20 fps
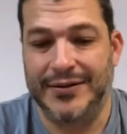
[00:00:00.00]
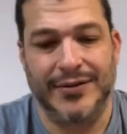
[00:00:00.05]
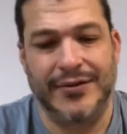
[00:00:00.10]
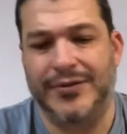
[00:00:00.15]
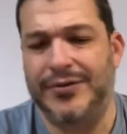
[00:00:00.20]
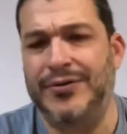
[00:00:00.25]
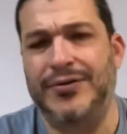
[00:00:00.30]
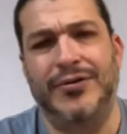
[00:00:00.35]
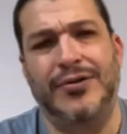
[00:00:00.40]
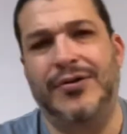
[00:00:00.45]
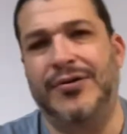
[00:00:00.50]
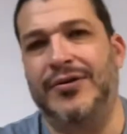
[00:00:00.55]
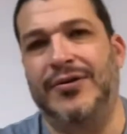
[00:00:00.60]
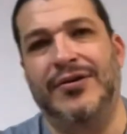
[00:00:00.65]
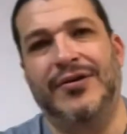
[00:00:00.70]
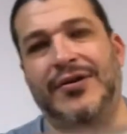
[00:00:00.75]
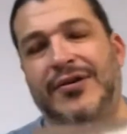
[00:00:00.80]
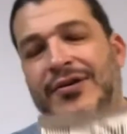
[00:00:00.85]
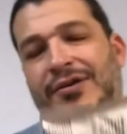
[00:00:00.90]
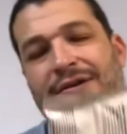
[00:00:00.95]
No, no, no, no,
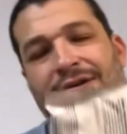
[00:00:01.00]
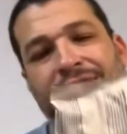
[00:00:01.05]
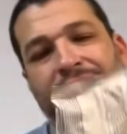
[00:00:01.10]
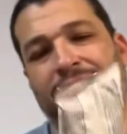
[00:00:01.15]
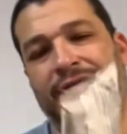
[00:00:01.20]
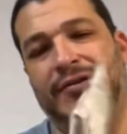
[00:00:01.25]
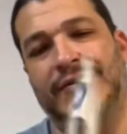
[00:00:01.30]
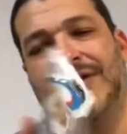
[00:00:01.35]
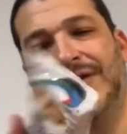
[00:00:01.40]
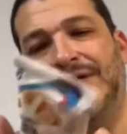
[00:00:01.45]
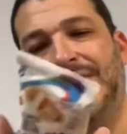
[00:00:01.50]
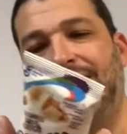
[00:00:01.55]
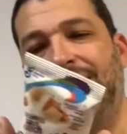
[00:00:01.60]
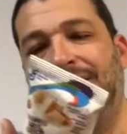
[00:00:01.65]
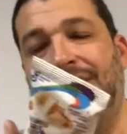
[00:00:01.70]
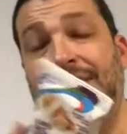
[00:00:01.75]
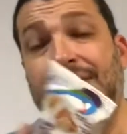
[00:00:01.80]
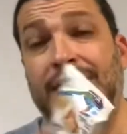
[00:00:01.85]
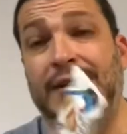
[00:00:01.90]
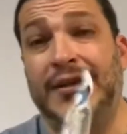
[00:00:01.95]
no,
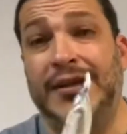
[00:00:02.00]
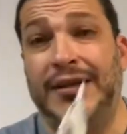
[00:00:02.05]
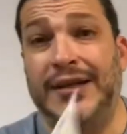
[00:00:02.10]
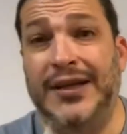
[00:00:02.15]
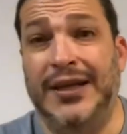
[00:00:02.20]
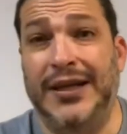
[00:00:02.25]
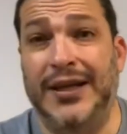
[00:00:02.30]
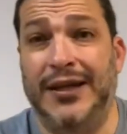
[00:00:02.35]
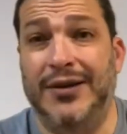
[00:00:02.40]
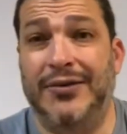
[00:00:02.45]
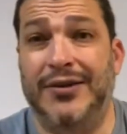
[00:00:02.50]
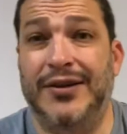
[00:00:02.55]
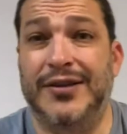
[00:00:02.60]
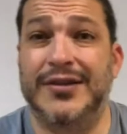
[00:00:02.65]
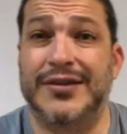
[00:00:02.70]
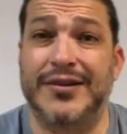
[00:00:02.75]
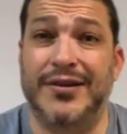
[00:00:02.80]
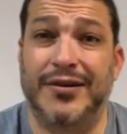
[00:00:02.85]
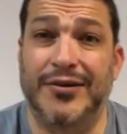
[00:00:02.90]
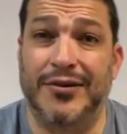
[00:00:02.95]
no. Here in the
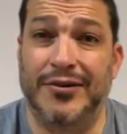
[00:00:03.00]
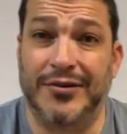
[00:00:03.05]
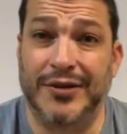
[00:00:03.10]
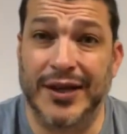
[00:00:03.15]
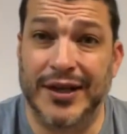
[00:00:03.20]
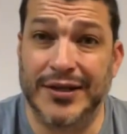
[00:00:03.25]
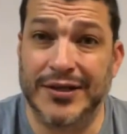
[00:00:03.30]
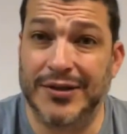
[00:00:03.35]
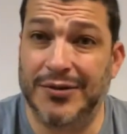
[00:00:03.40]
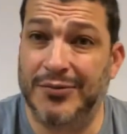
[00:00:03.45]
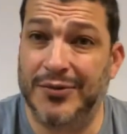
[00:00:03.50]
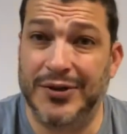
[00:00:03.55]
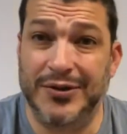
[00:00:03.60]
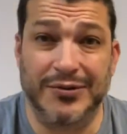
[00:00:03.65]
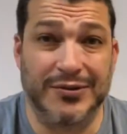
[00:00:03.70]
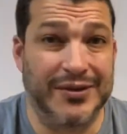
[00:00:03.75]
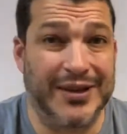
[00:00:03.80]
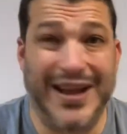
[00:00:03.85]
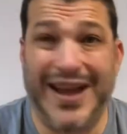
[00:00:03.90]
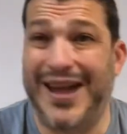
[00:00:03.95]
cereal nation, we do
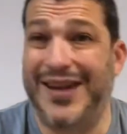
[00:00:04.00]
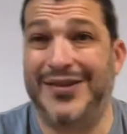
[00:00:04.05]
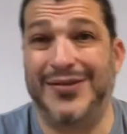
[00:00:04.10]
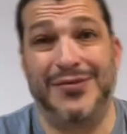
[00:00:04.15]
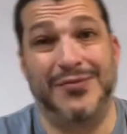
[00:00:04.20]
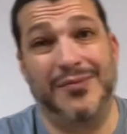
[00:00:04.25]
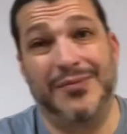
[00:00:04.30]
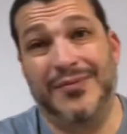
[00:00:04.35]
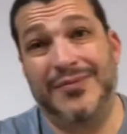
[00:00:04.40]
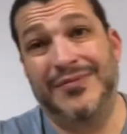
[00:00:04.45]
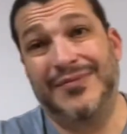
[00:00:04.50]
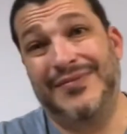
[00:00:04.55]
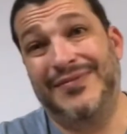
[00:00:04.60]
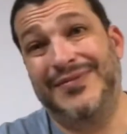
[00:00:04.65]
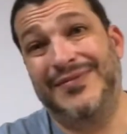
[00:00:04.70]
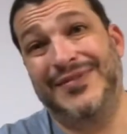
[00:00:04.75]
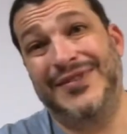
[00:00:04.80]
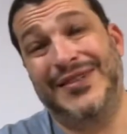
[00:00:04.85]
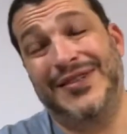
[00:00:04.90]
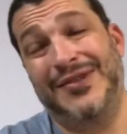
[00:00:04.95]
not do
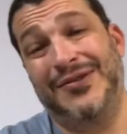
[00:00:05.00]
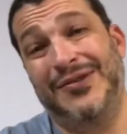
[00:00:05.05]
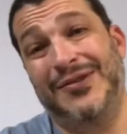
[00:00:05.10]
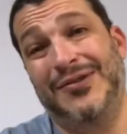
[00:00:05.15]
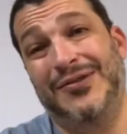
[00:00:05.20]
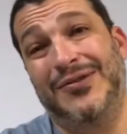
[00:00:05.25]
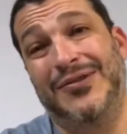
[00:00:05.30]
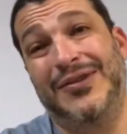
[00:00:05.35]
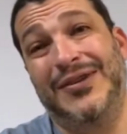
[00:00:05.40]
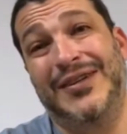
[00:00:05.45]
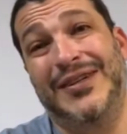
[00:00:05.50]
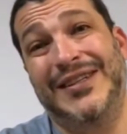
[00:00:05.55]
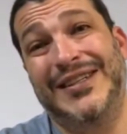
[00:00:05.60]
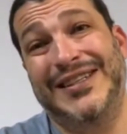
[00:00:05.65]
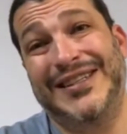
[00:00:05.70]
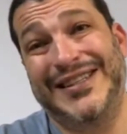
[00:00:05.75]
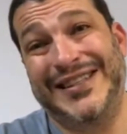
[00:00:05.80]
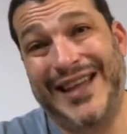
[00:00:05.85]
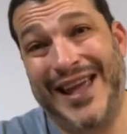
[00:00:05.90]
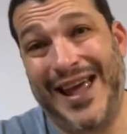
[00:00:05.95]
cereal
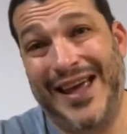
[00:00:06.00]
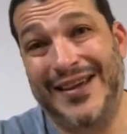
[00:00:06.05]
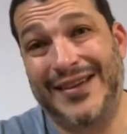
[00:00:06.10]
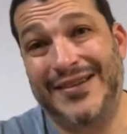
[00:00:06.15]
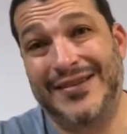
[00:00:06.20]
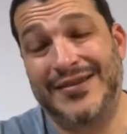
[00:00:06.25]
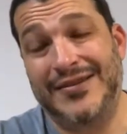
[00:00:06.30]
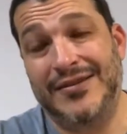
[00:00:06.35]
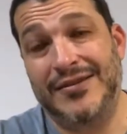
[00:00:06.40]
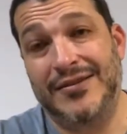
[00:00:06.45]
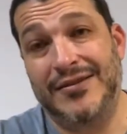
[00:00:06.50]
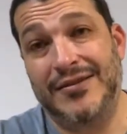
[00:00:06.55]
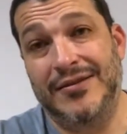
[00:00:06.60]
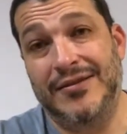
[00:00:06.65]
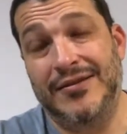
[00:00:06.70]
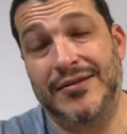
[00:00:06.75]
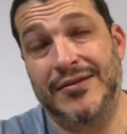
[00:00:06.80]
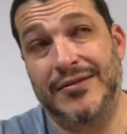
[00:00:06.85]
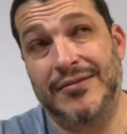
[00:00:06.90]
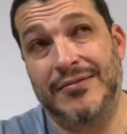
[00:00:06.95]
snacks.
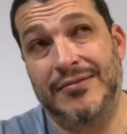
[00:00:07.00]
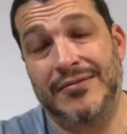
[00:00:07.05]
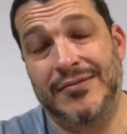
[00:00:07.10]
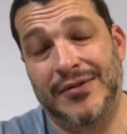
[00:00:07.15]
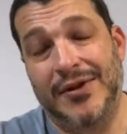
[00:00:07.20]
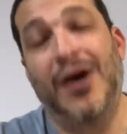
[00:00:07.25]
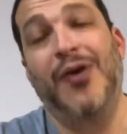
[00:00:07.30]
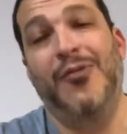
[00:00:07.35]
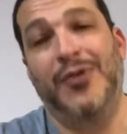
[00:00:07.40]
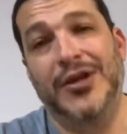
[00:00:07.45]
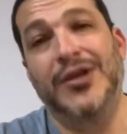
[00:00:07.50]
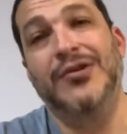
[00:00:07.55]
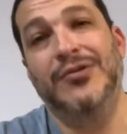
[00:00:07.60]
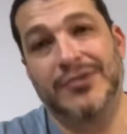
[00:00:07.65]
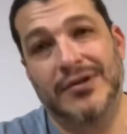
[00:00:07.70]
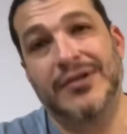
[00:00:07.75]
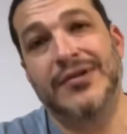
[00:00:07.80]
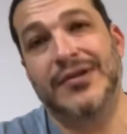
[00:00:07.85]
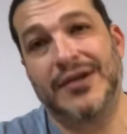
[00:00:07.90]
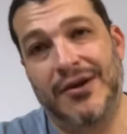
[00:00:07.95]
No, we do
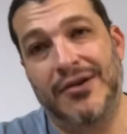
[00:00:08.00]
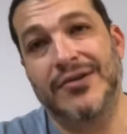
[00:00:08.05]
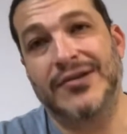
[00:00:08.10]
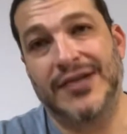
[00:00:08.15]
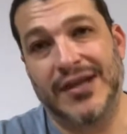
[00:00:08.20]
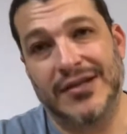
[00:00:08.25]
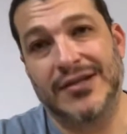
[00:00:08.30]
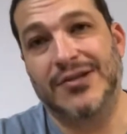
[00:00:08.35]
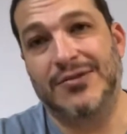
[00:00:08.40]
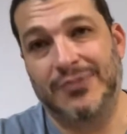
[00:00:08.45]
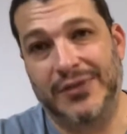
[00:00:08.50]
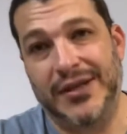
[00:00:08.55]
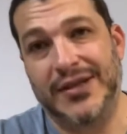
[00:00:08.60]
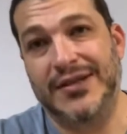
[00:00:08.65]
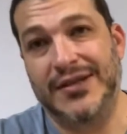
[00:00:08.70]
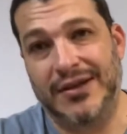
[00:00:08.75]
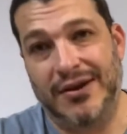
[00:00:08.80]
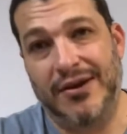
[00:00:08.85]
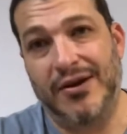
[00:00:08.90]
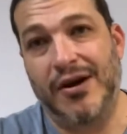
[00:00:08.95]
just cereal snacks. We eat
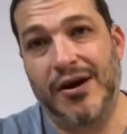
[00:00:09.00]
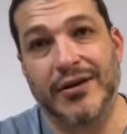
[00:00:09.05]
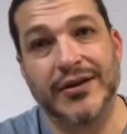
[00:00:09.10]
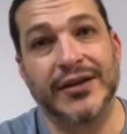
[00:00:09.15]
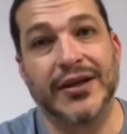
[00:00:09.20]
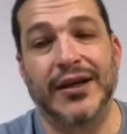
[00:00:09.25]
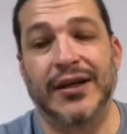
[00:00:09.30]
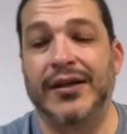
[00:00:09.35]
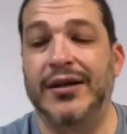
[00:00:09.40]
cereal all day.